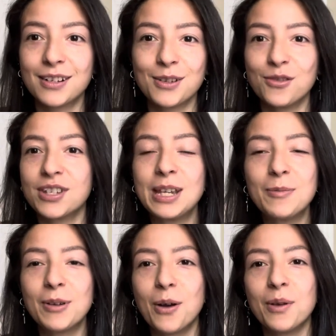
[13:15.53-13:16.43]
So just keep
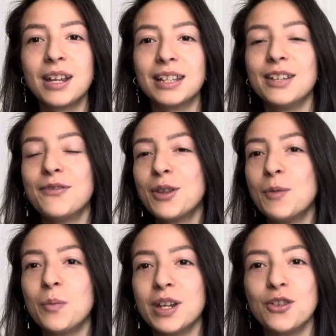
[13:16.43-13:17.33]
going, live in the
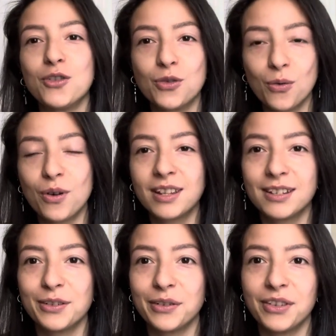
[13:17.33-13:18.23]
moment, enjoy the
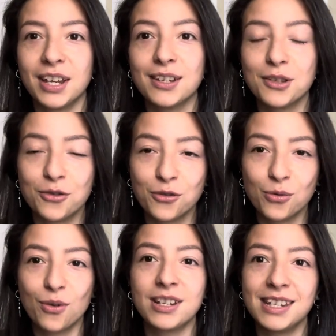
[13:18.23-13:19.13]
little things,
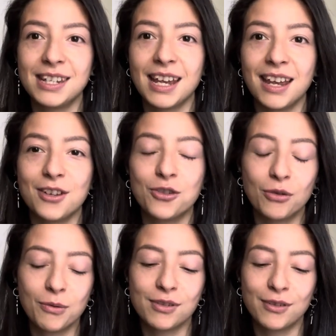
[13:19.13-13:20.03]
enjoy today,
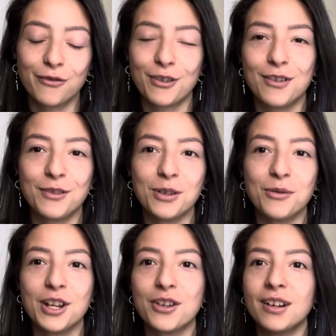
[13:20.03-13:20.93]
enjoy what's in front of you.
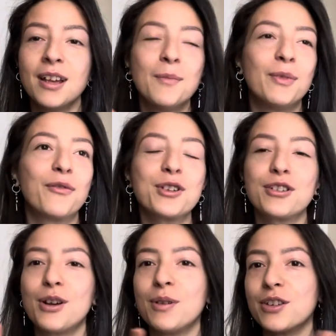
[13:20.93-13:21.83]
And before you
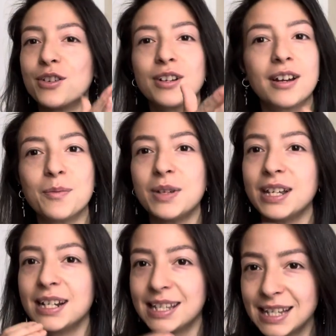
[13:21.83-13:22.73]
know it, you're going to be
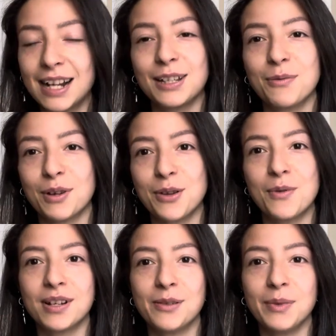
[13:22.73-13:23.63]
exactly where you
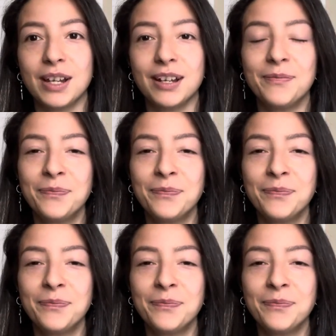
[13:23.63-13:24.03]
want to be.